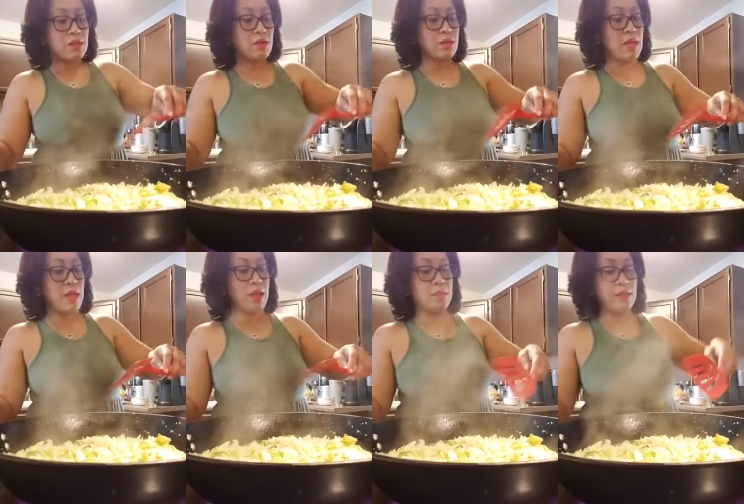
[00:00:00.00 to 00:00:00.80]
all
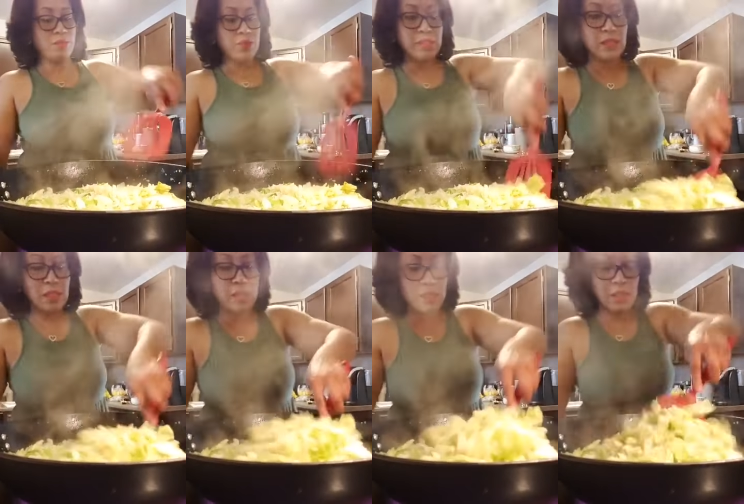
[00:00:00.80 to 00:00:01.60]
that. And then we're sitting
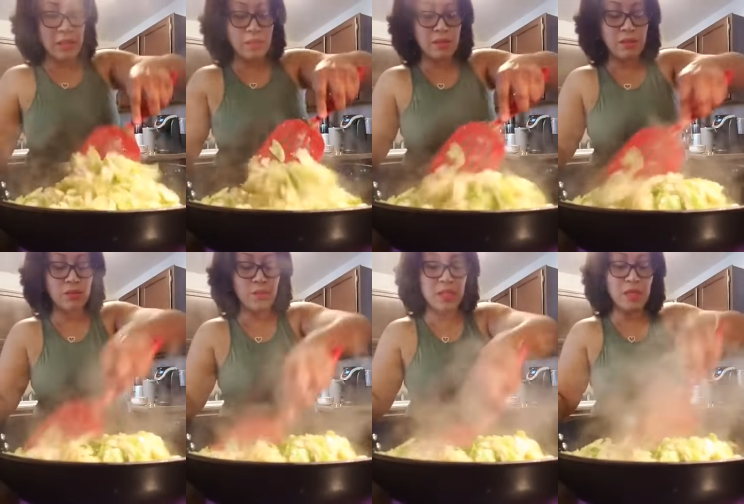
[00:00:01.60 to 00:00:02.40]
here killing ourselves.
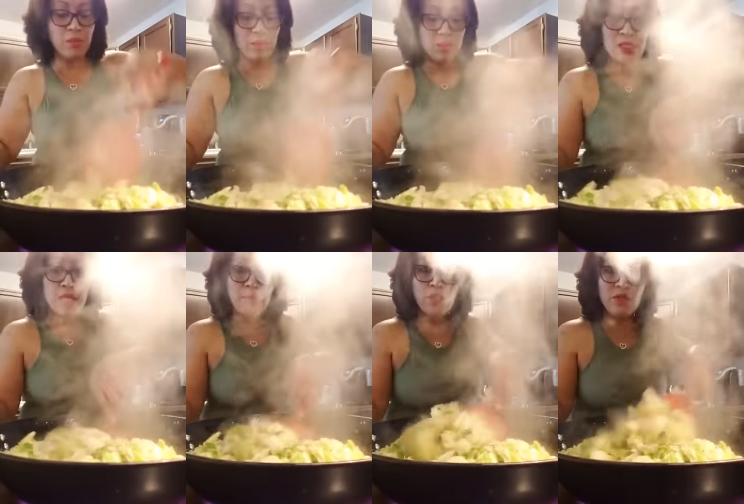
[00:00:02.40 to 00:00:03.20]
We think we're doing
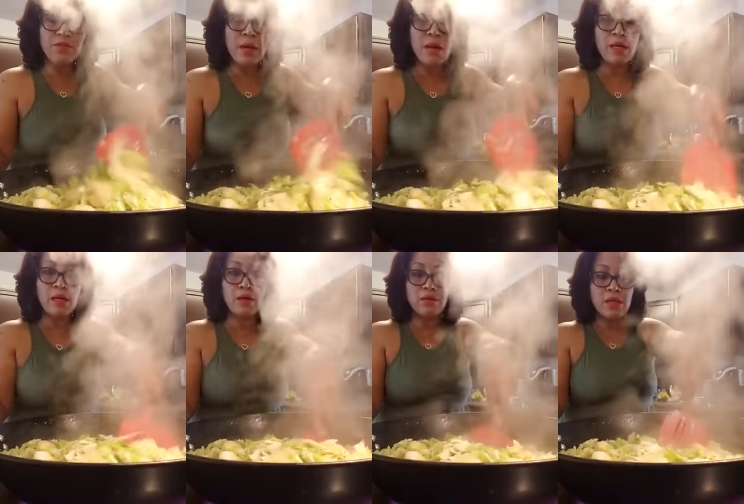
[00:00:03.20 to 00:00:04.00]
something good for our
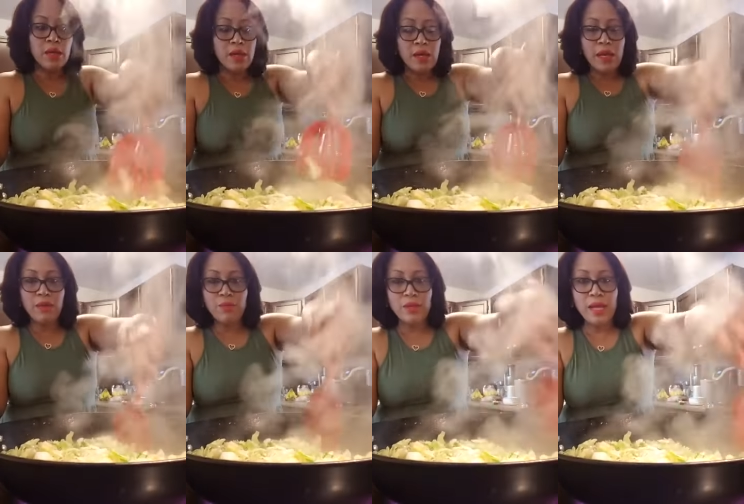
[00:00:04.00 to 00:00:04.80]
health,
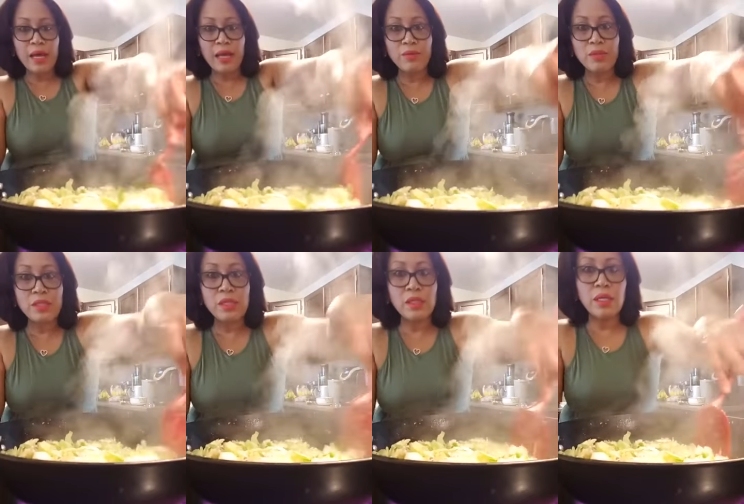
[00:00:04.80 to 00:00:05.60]
and we're not. We're
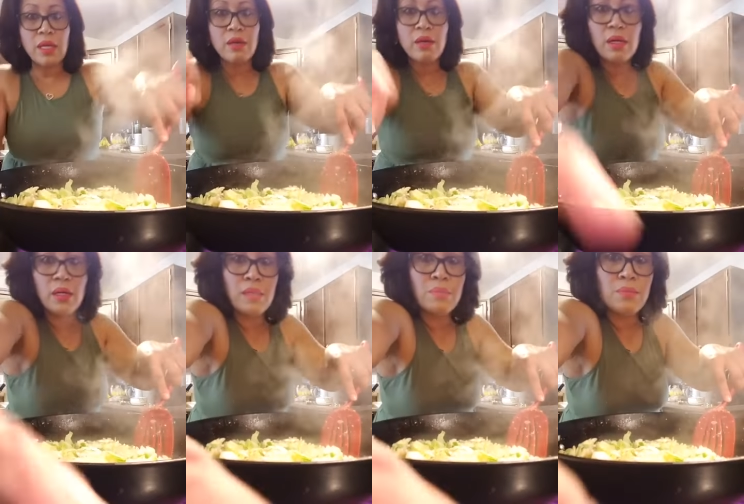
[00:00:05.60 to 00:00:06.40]
sitting there,
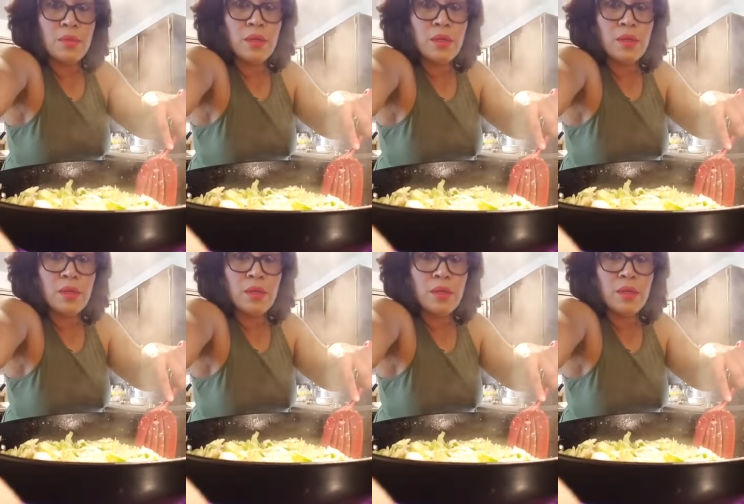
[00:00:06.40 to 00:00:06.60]
um,